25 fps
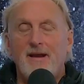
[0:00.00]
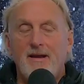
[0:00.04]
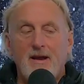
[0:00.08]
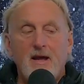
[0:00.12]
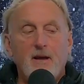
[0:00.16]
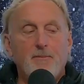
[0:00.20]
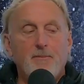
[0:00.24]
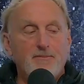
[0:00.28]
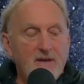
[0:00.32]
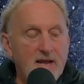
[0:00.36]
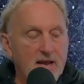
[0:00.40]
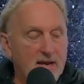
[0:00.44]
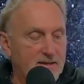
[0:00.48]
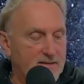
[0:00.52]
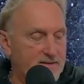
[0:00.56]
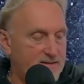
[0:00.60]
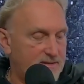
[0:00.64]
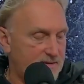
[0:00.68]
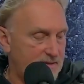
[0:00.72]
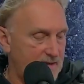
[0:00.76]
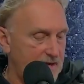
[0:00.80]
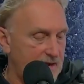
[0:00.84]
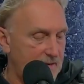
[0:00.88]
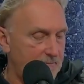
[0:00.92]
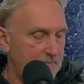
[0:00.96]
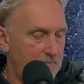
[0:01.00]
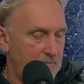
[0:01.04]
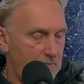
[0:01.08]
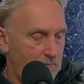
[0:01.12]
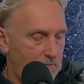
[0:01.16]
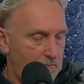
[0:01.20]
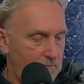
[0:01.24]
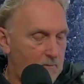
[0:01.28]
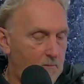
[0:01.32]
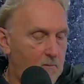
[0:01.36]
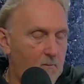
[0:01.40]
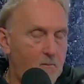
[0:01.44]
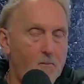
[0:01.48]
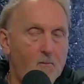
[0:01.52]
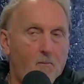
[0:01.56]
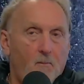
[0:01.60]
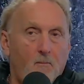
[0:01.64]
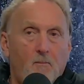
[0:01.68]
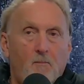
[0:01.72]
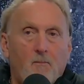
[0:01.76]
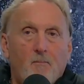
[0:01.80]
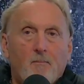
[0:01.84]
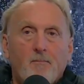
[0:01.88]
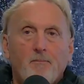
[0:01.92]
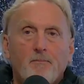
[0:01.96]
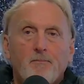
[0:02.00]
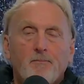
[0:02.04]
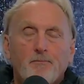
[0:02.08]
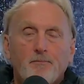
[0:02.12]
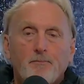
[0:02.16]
pass. that up the next. hand pass yep. in the defending zone